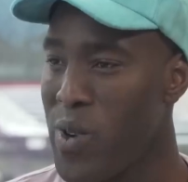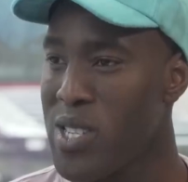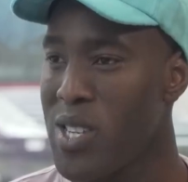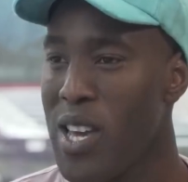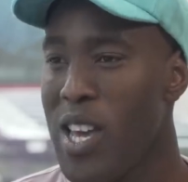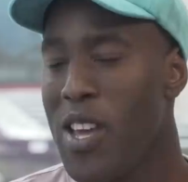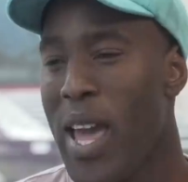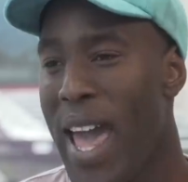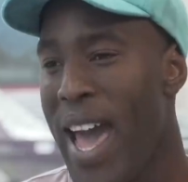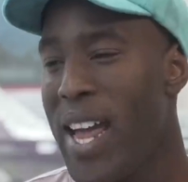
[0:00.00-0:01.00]
which
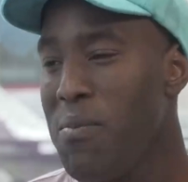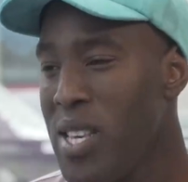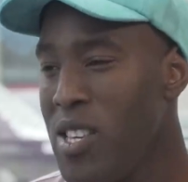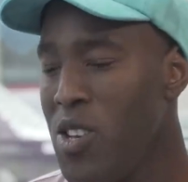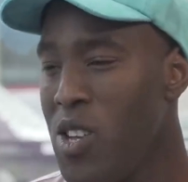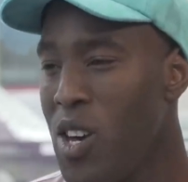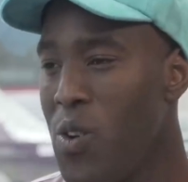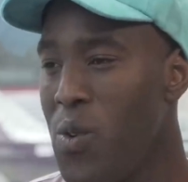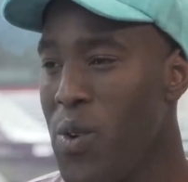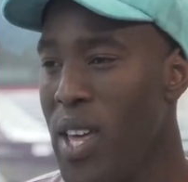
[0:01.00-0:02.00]
had me, you
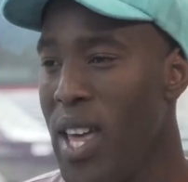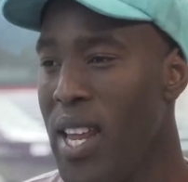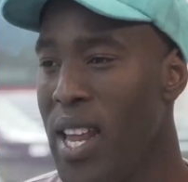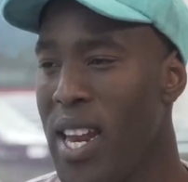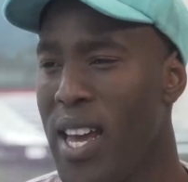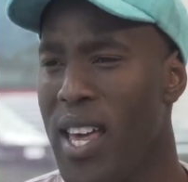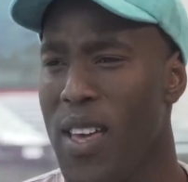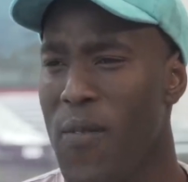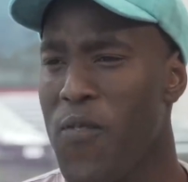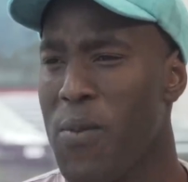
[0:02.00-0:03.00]
know, in, in a
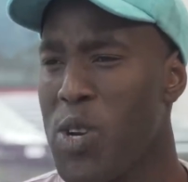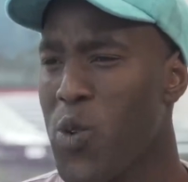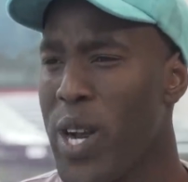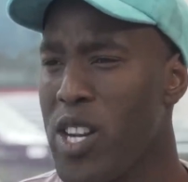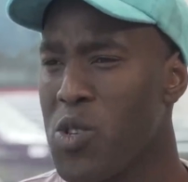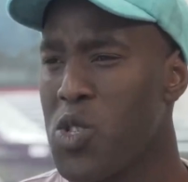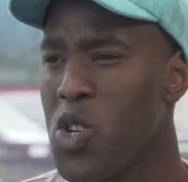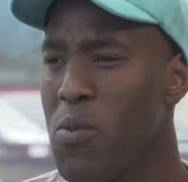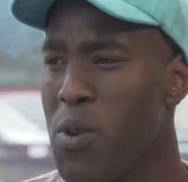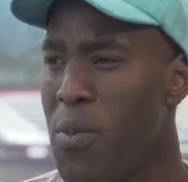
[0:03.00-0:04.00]
from a direct to
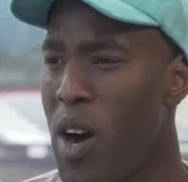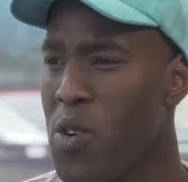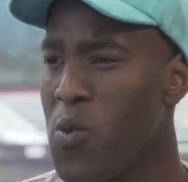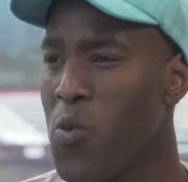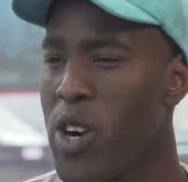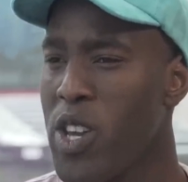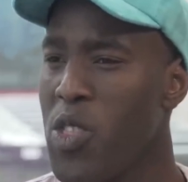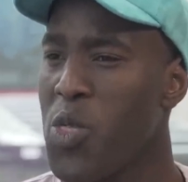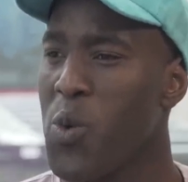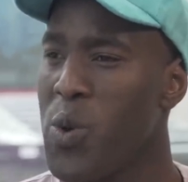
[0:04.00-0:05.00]
consumer model working
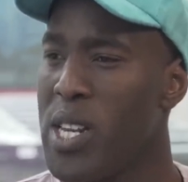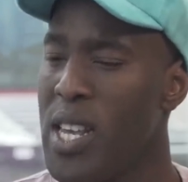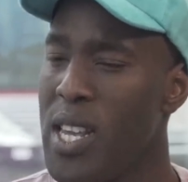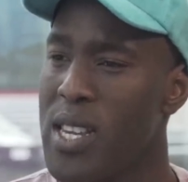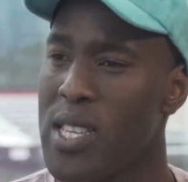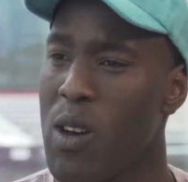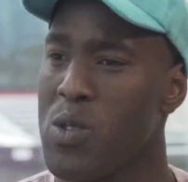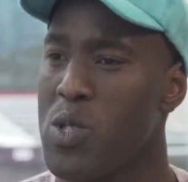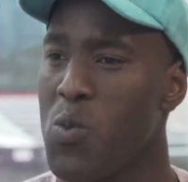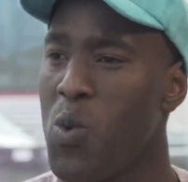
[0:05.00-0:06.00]
through Adidas, I
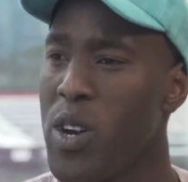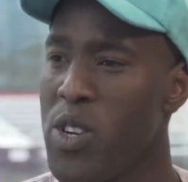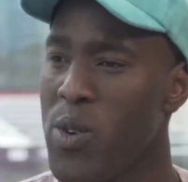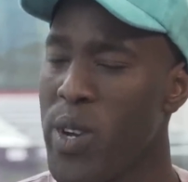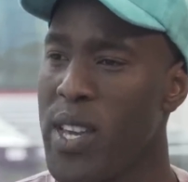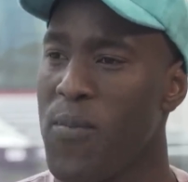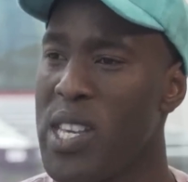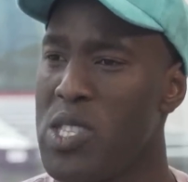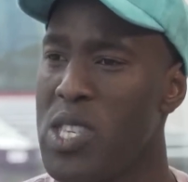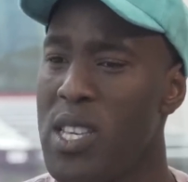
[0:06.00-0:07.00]
was wondering
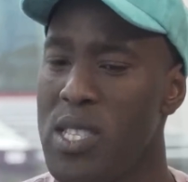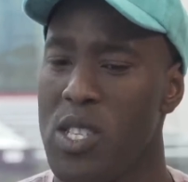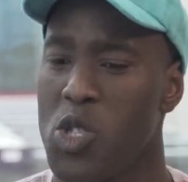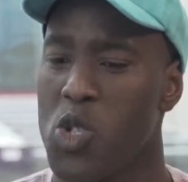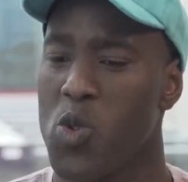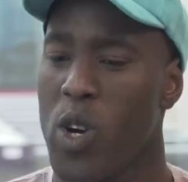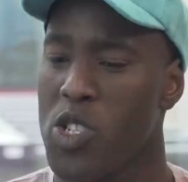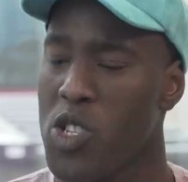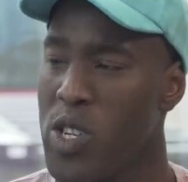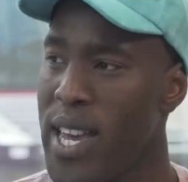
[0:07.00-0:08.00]
is Yeezy
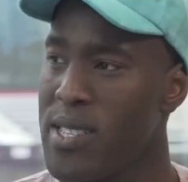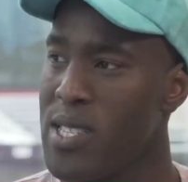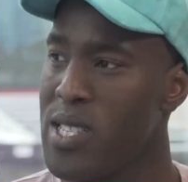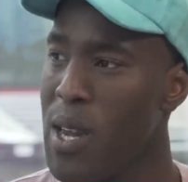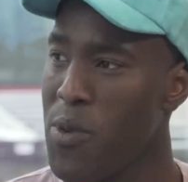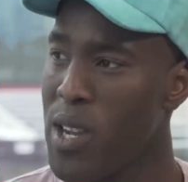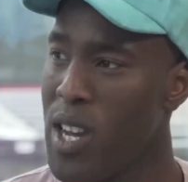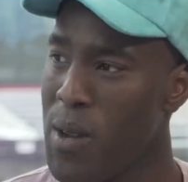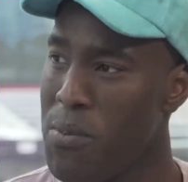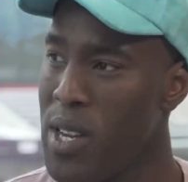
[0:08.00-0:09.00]
structured as a separate
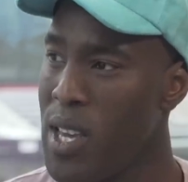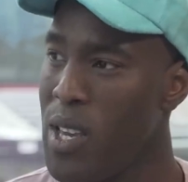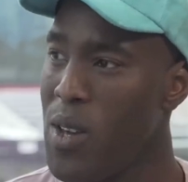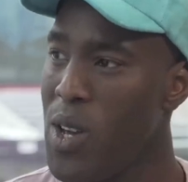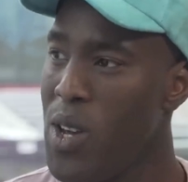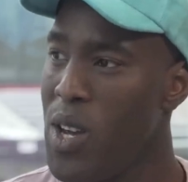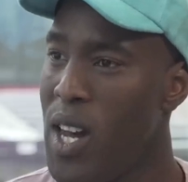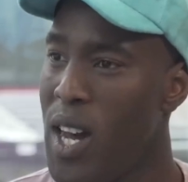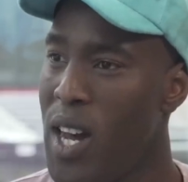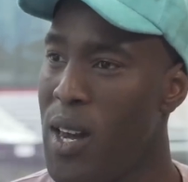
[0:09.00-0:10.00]
company? Yeah.
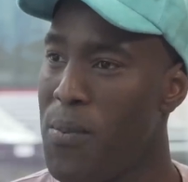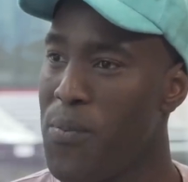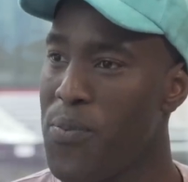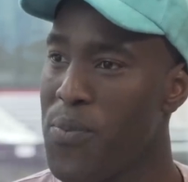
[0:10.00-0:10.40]
Um,